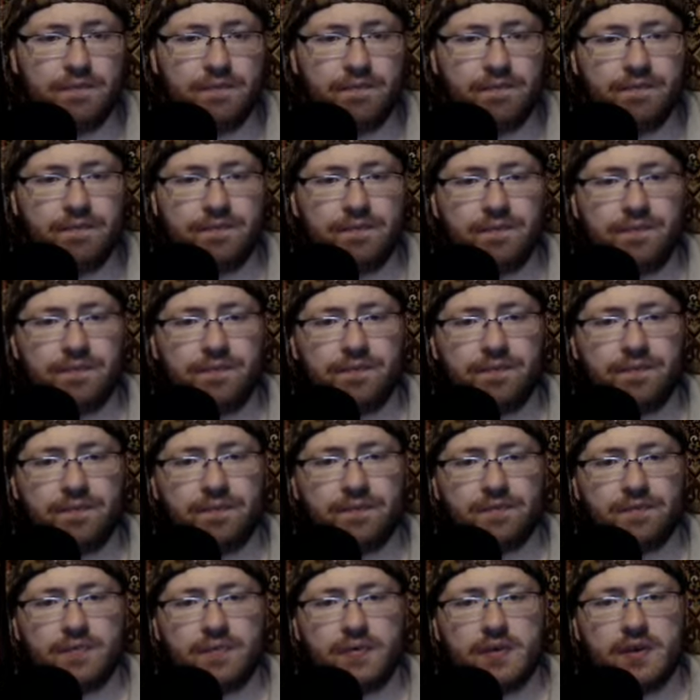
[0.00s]

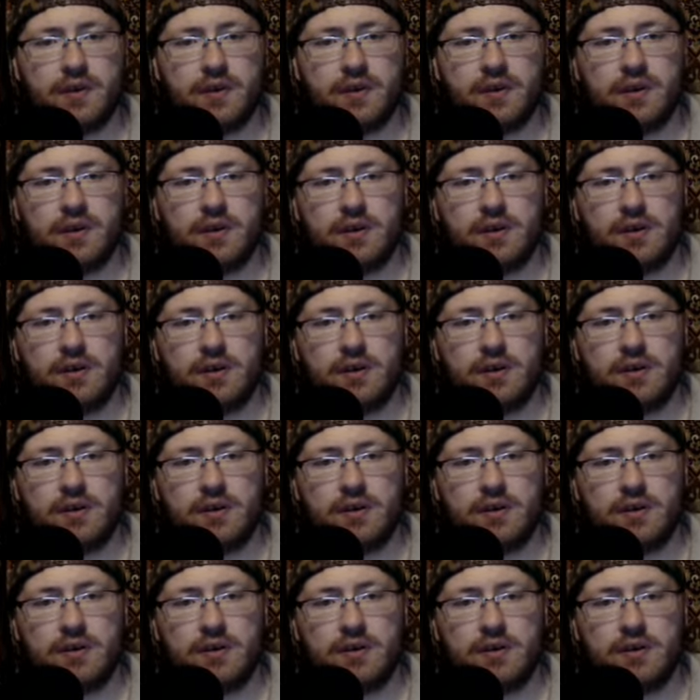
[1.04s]

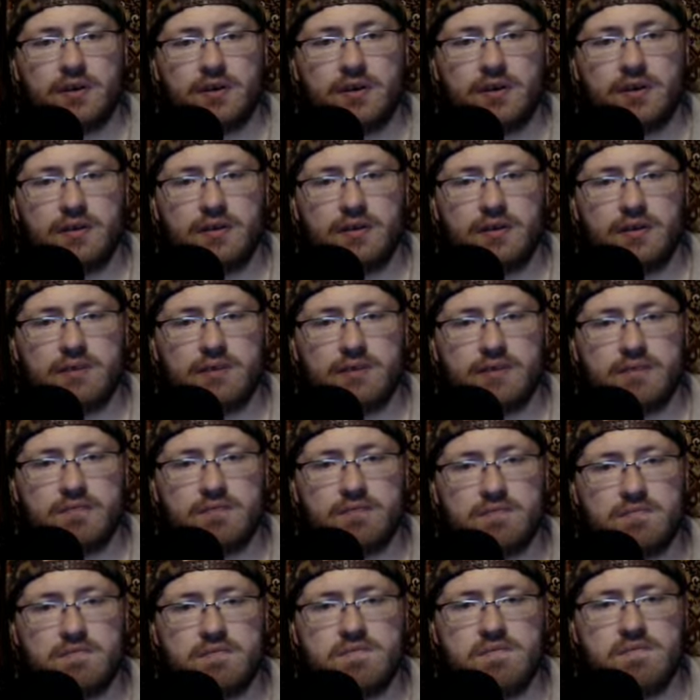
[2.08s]

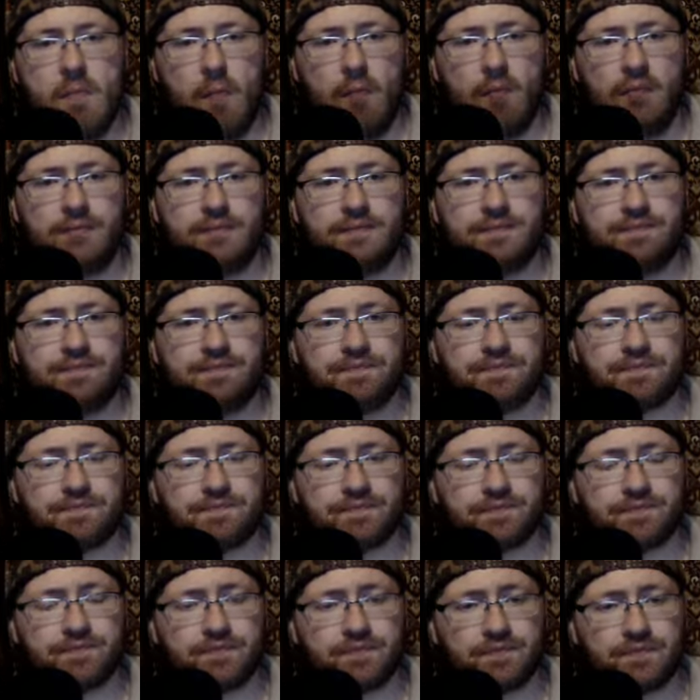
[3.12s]

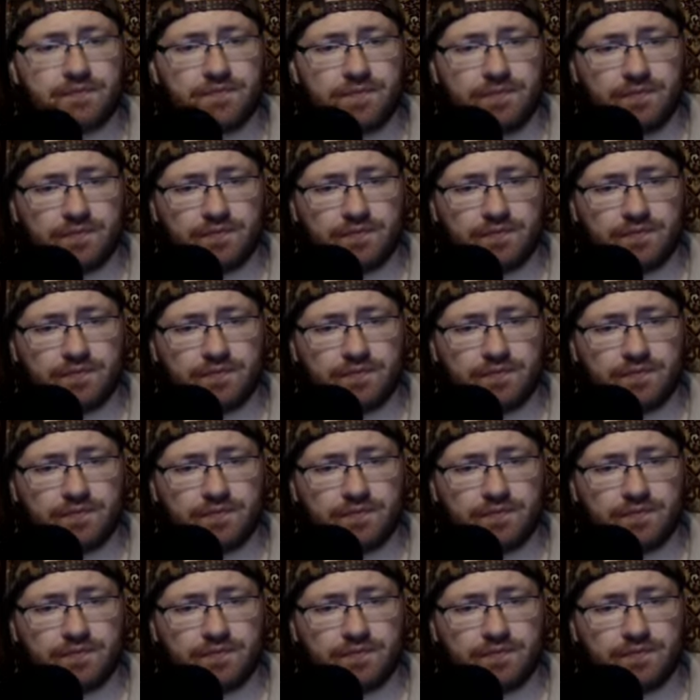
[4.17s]
No one is speaking in this clip.